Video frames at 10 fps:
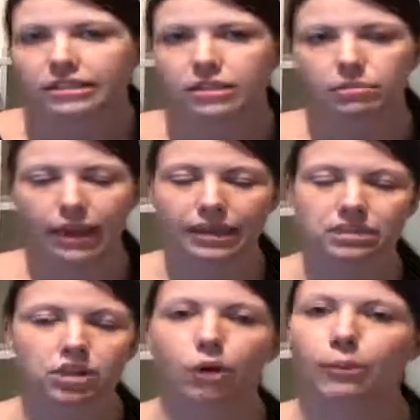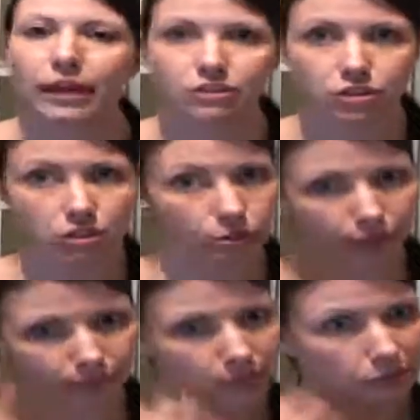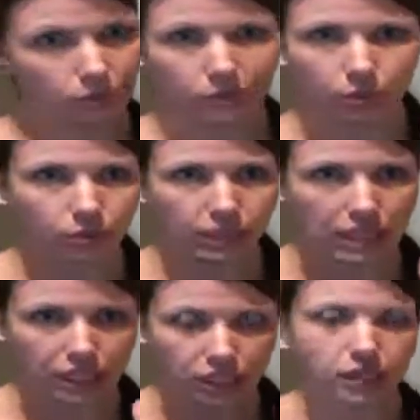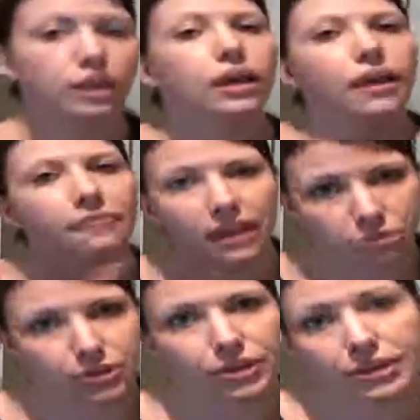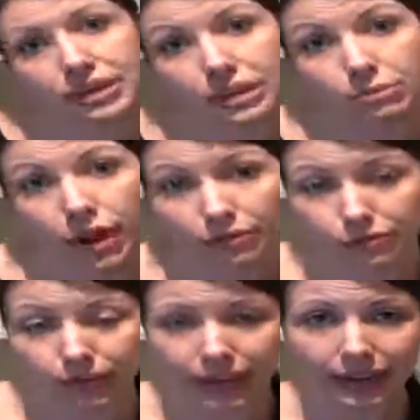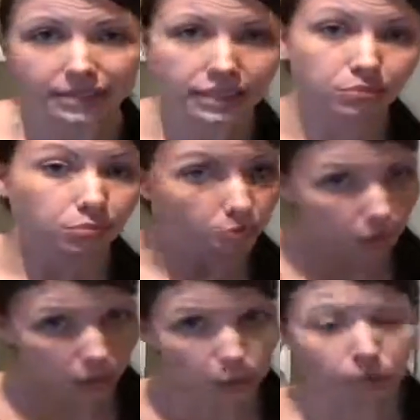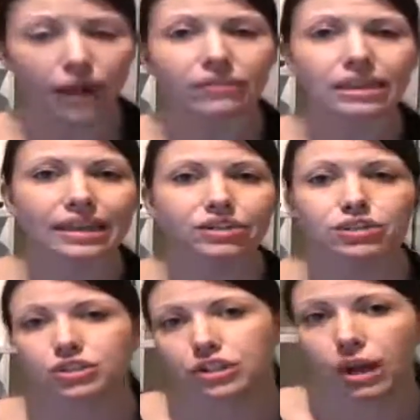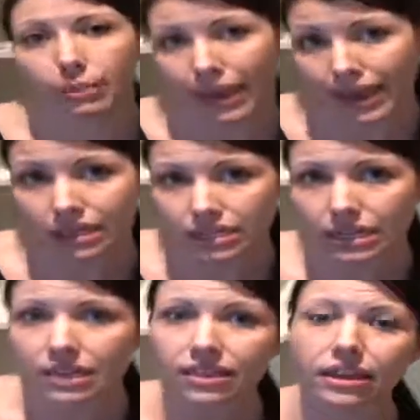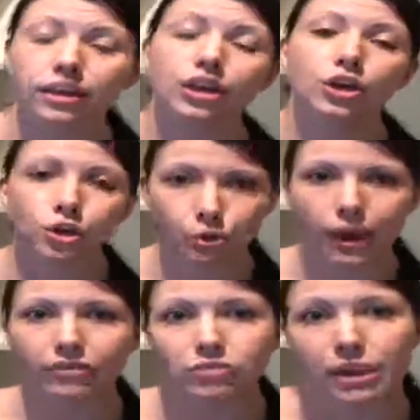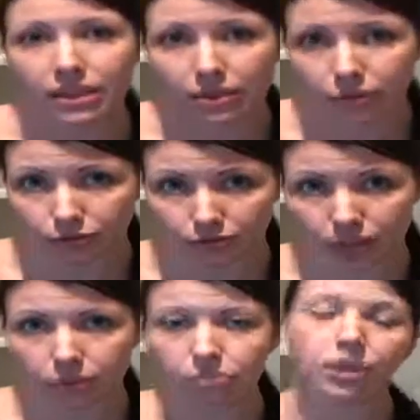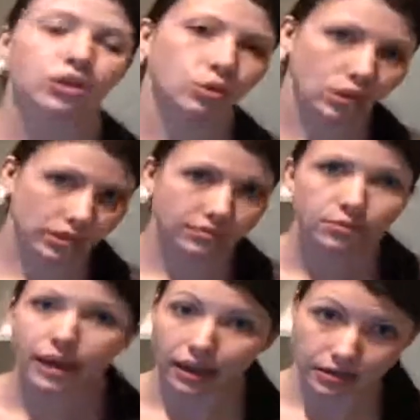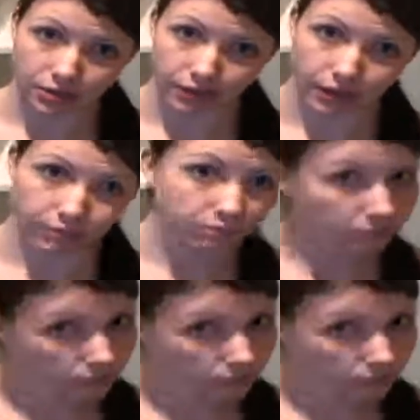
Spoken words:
The banks and non-banks are just going, we don't want to touch it. That's where you're going to need private financing. Private lenders do not pay us anything. You have to pay them a fee. You also have to pay us a fee.